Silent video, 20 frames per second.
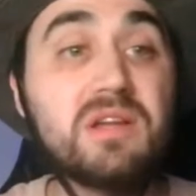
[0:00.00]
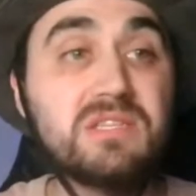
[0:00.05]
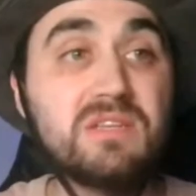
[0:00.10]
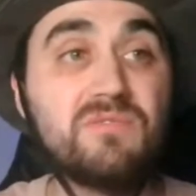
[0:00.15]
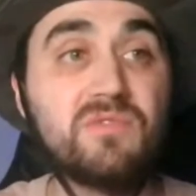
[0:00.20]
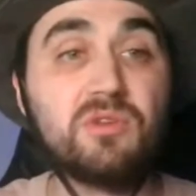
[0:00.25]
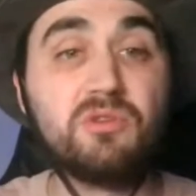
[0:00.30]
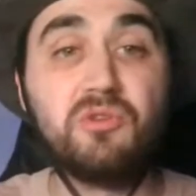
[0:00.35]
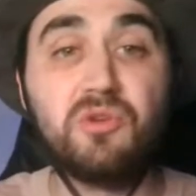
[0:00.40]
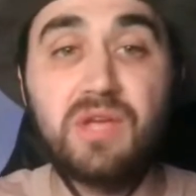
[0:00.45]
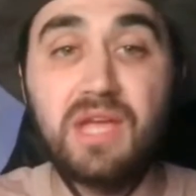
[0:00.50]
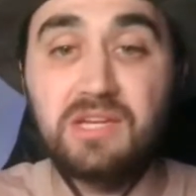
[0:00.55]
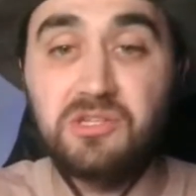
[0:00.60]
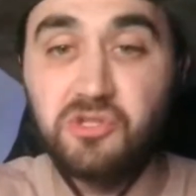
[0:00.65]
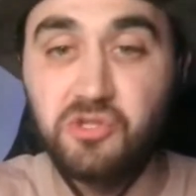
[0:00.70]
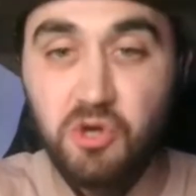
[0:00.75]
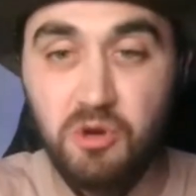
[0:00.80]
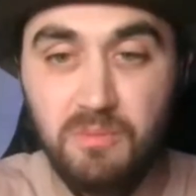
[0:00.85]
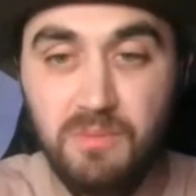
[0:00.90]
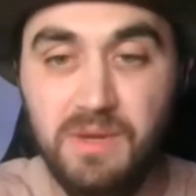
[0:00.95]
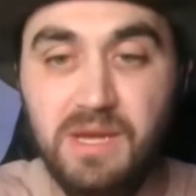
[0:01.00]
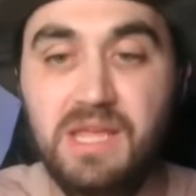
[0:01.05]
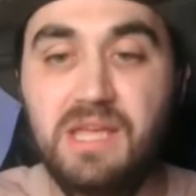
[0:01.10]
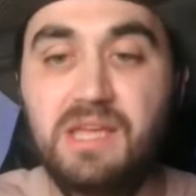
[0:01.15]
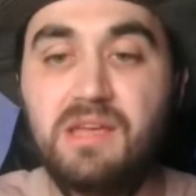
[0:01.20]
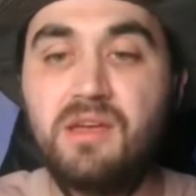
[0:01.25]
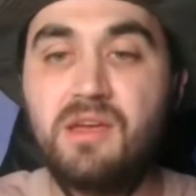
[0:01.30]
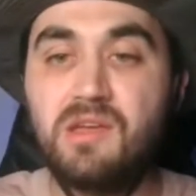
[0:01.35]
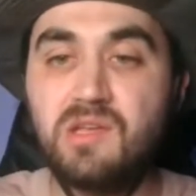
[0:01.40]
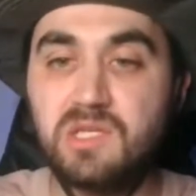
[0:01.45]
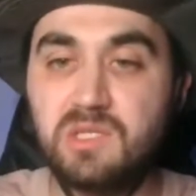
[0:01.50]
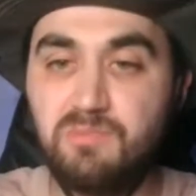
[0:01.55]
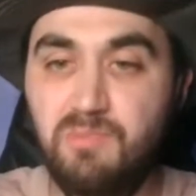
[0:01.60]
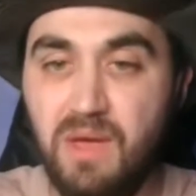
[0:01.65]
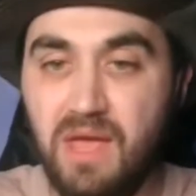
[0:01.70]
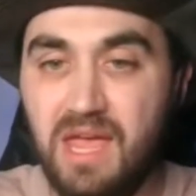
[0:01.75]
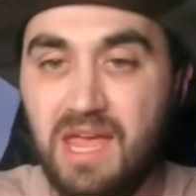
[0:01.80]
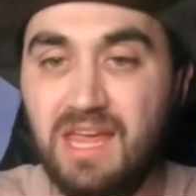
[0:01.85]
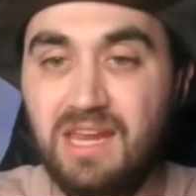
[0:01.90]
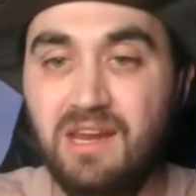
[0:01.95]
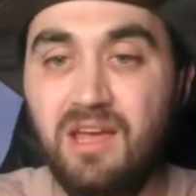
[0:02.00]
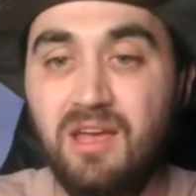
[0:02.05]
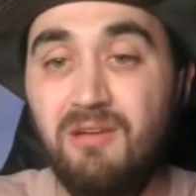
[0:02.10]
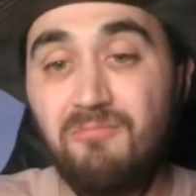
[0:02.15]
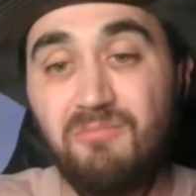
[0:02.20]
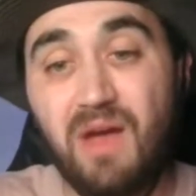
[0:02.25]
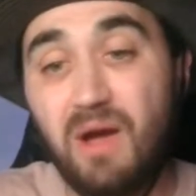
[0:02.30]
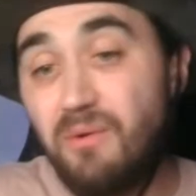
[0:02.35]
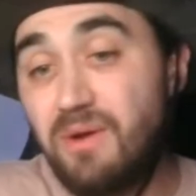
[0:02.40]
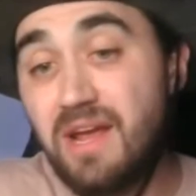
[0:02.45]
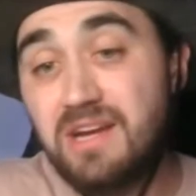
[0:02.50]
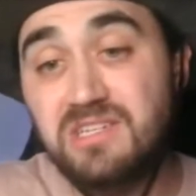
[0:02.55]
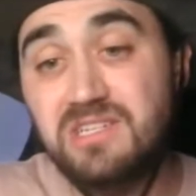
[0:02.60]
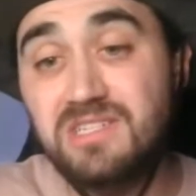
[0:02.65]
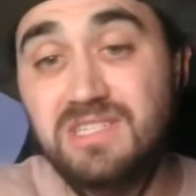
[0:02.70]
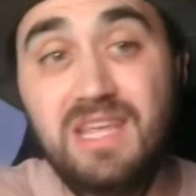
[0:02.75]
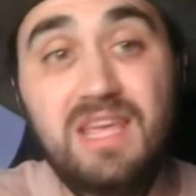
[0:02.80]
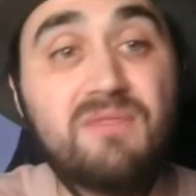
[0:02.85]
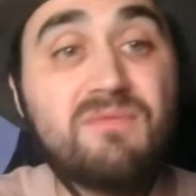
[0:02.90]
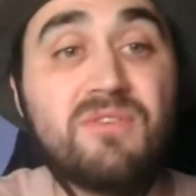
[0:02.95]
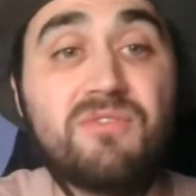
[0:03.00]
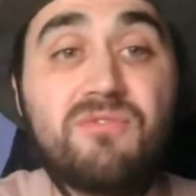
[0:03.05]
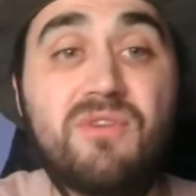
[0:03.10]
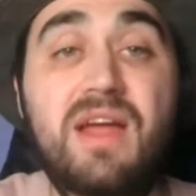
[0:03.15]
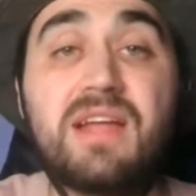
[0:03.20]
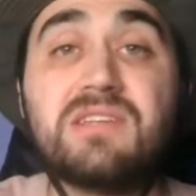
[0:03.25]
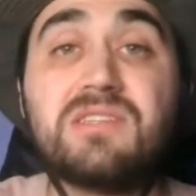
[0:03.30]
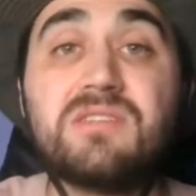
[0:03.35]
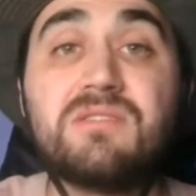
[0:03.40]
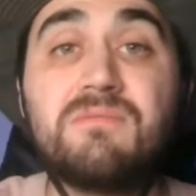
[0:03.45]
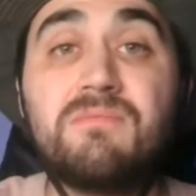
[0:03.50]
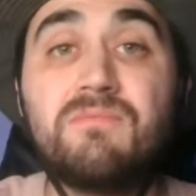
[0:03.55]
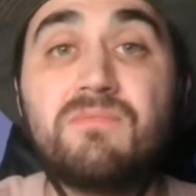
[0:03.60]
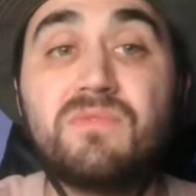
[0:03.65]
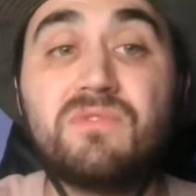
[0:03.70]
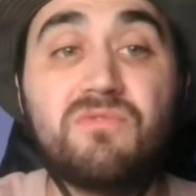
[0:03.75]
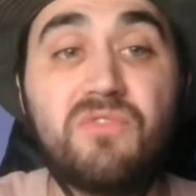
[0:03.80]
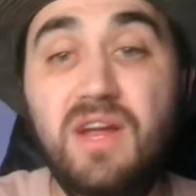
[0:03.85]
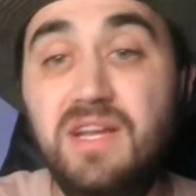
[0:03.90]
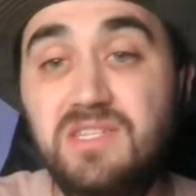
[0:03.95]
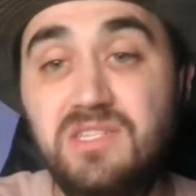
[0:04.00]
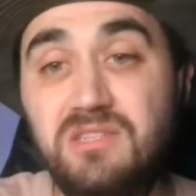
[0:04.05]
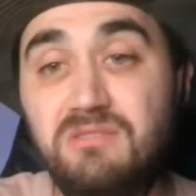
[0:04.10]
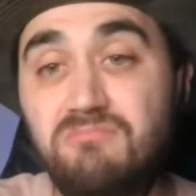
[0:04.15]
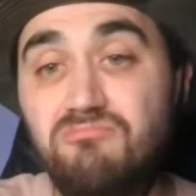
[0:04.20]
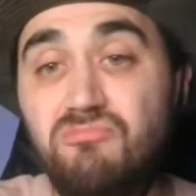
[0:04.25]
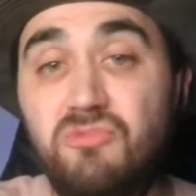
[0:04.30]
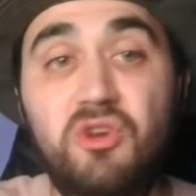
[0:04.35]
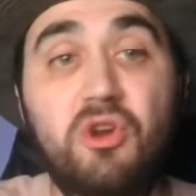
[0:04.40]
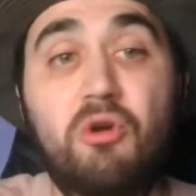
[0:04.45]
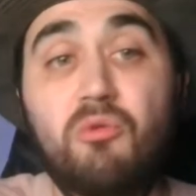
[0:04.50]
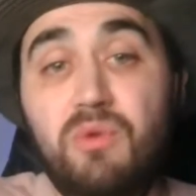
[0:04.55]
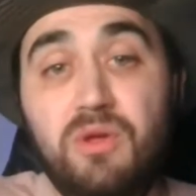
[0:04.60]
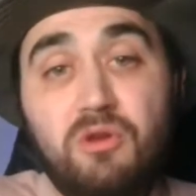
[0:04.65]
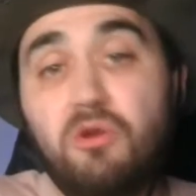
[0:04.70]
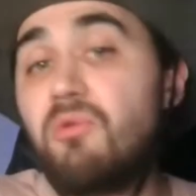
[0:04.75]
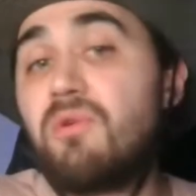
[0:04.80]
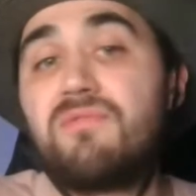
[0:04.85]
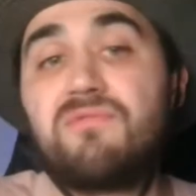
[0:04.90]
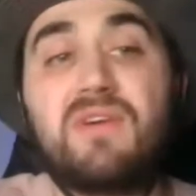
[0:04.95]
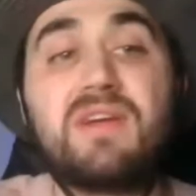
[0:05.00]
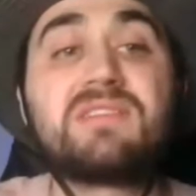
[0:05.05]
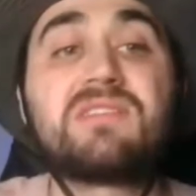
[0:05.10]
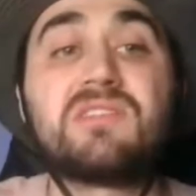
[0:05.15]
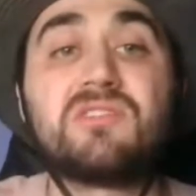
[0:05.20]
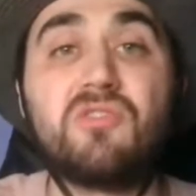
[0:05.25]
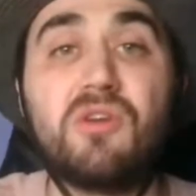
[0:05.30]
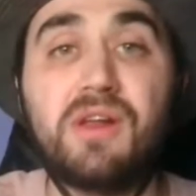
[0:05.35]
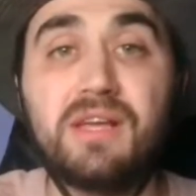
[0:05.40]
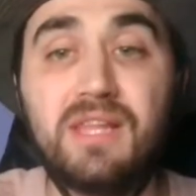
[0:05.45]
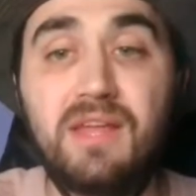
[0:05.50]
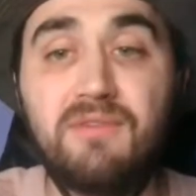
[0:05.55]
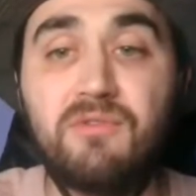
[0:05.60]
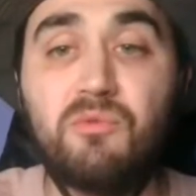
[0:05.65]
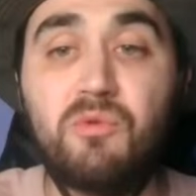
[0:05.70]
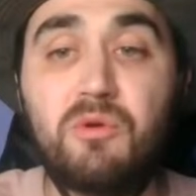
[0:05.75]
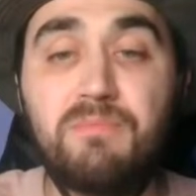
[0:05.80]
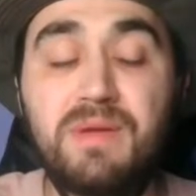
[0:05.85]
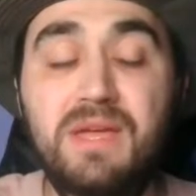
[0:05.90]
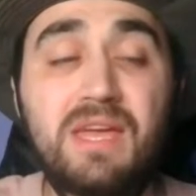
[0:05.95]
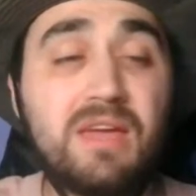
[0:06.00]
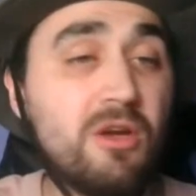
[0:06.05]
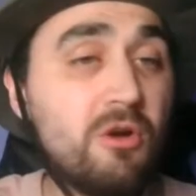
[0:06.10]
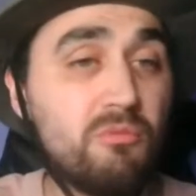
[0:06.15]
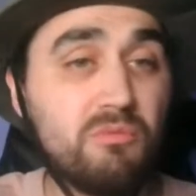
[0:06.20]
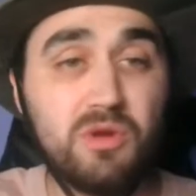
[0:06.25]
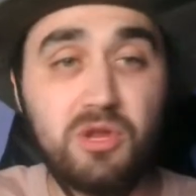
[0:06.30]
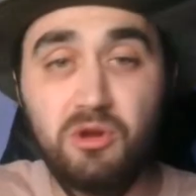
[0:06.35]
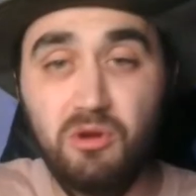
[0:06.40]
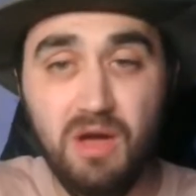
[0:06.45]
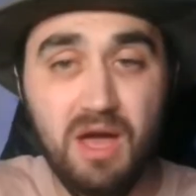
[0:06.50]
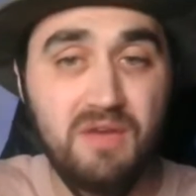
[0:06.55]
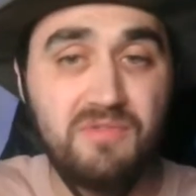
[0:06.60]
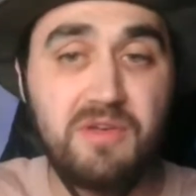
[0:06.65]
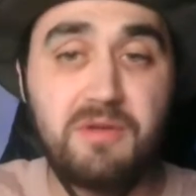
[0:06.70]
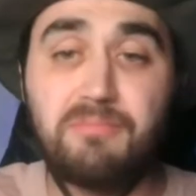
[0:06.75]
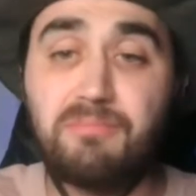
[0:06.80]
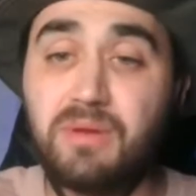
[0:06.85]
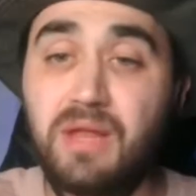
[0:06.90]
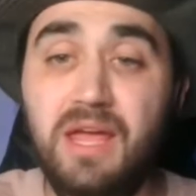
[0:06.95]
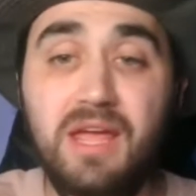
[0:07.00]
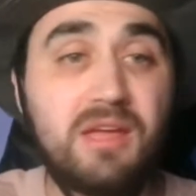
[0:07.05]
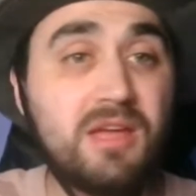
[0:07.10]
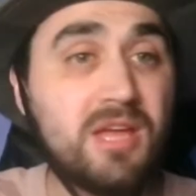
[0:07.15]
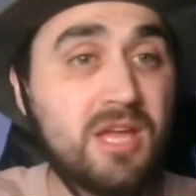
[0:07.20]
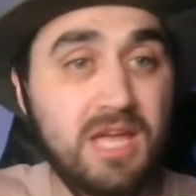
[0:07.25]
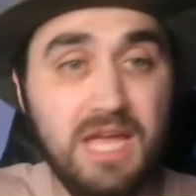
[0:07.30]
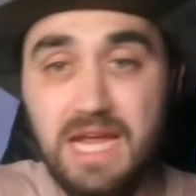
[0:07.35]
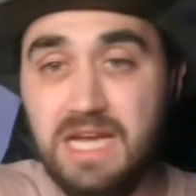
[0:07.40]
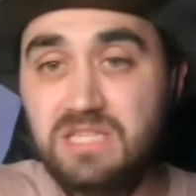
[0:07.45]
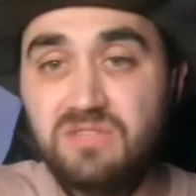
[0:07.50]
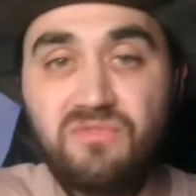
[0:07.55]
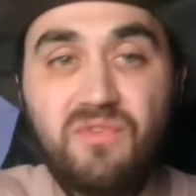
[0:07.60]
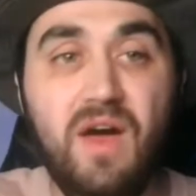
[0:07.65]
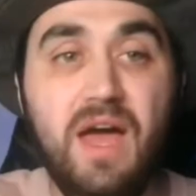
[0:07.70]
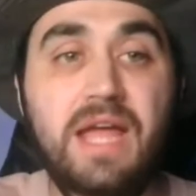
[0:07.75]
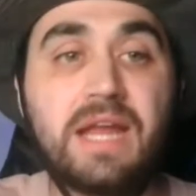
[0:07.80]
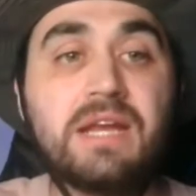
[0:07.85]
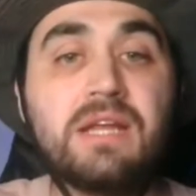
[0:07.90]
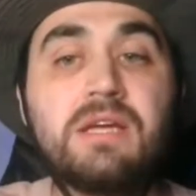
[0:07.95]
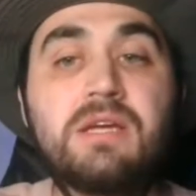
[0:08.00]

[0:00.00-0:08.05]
if you look at Germany, Spain, I would actually say even France. France, we know what France's starting 11 will be. We know how they play. It's fine.